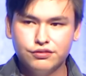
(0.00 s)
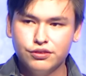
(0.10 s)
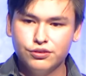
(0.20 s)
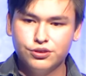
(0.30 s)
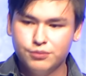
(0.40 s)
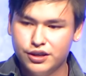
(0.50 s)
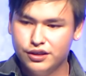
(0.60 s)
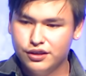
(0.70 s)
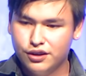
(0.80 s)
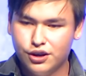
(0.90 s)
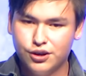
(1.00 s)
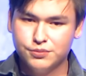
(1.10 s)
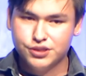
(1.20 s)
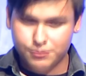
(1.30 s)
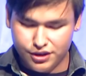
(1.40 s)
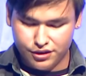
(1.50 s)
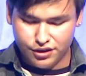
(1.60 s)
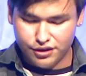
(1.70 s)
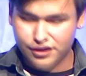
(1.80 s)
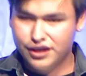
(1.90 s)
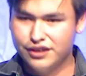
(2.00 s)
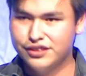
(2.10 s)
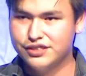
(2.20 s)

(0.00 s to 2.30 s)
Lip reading: flow through my arms to my heart, and